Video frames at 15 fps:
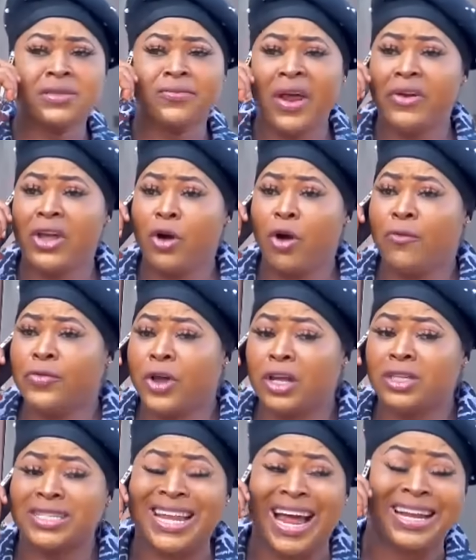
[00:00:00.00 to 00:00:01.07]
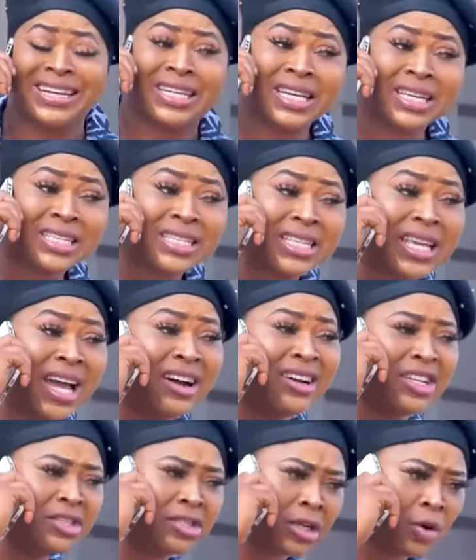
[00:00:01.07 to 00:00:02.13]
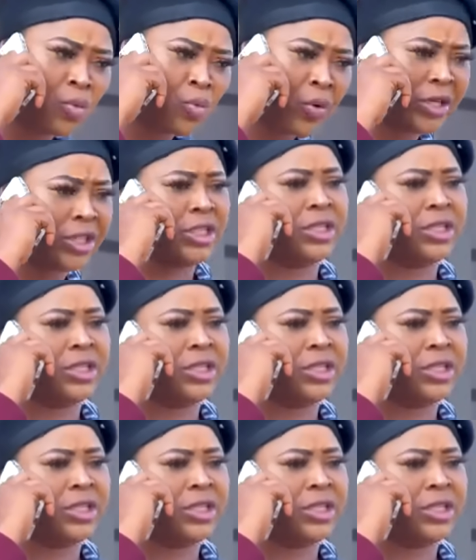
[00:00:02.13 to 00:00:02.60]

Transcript: It is very obvious that this girl is a